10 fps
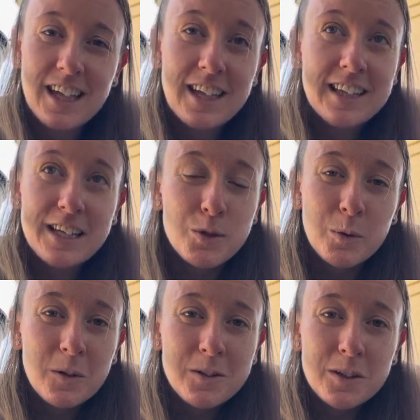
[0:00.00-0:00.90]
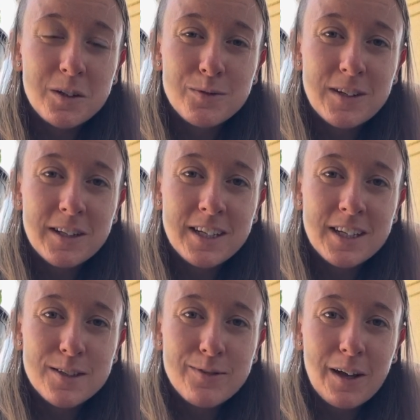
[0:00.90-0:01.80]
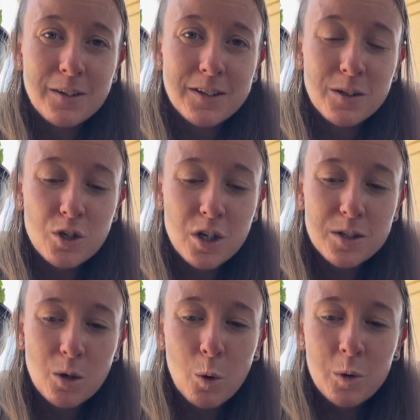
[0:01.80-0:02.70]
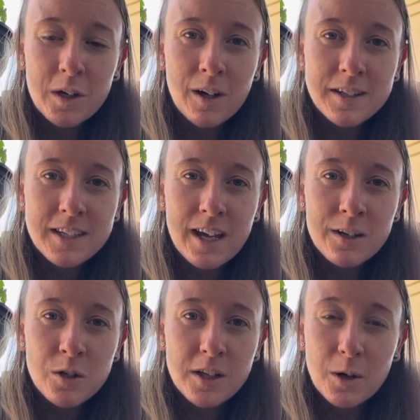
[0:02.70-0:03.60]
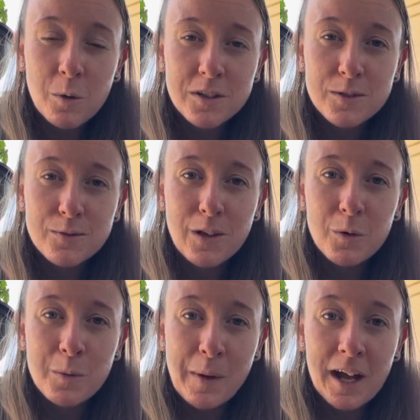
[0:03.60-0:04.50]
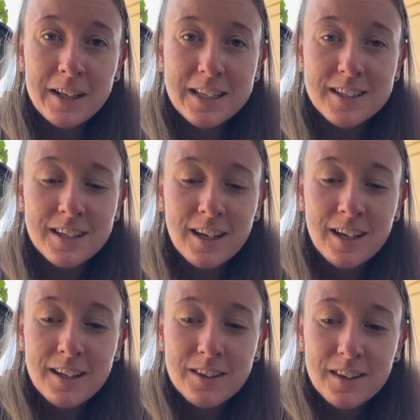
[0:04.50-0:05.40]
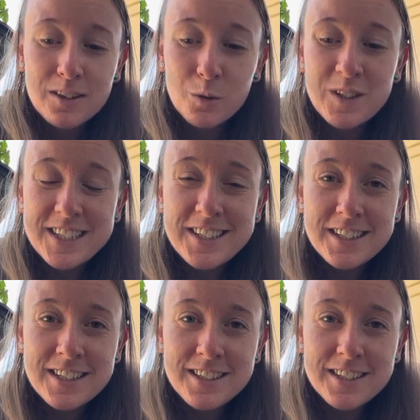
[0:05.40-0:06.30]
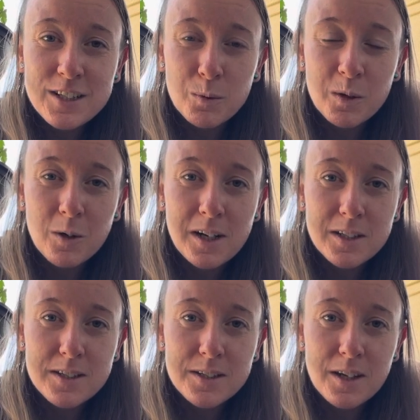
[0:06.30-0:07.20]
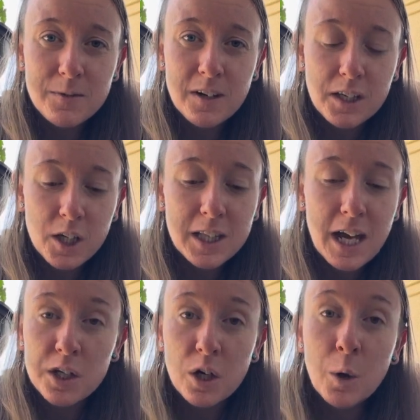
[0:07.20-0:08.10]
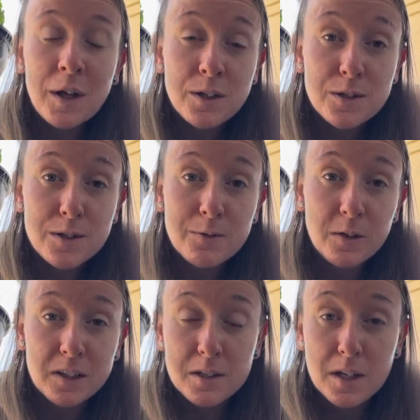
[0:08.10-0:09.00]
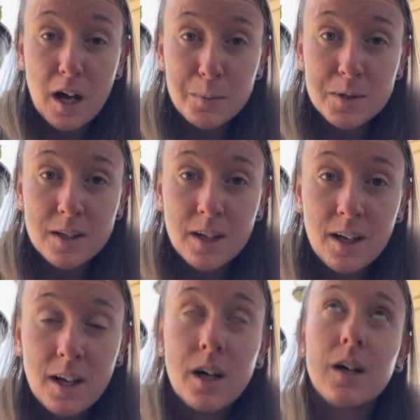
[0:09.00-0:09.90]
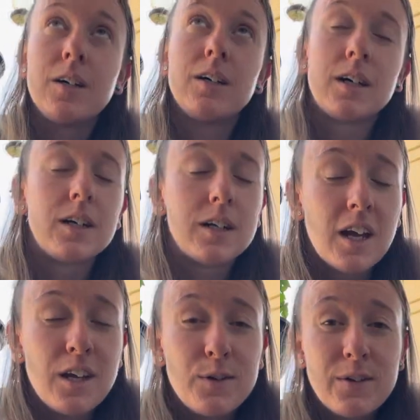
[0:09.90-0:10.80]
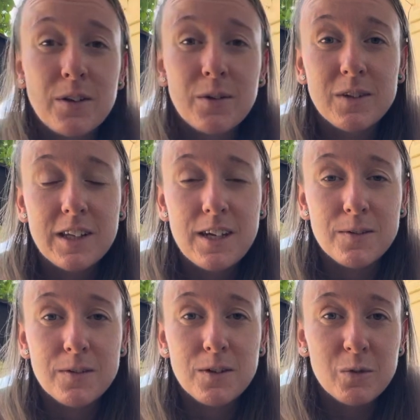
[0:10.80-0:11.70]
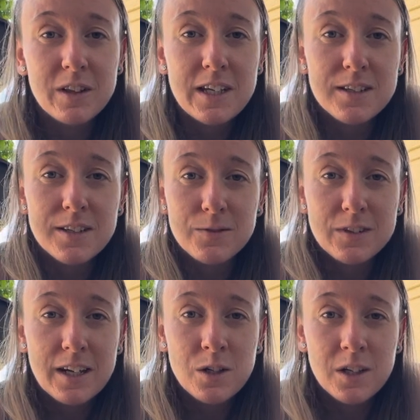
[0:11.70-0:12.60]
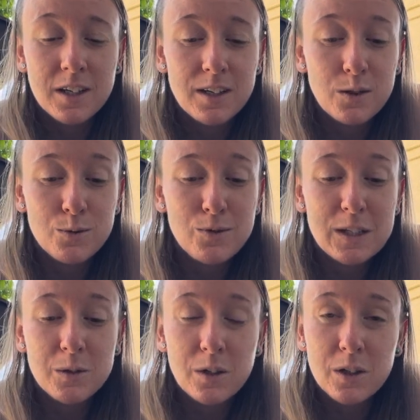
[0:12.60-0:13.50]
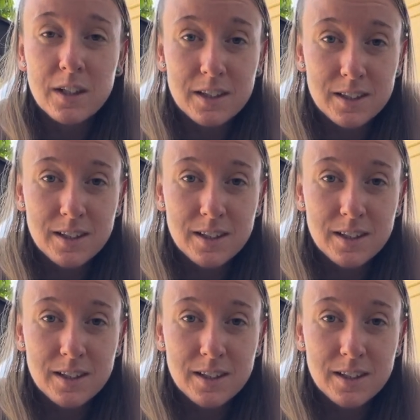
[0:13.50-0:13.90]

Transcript: That's where all the good feeling is felt. You're just holding on to energy that wants to flow and balance the resistance is what creates the suffering. You let it go and the suffering stops. Ugh, and you feel the relief, the release of tension. You feel good.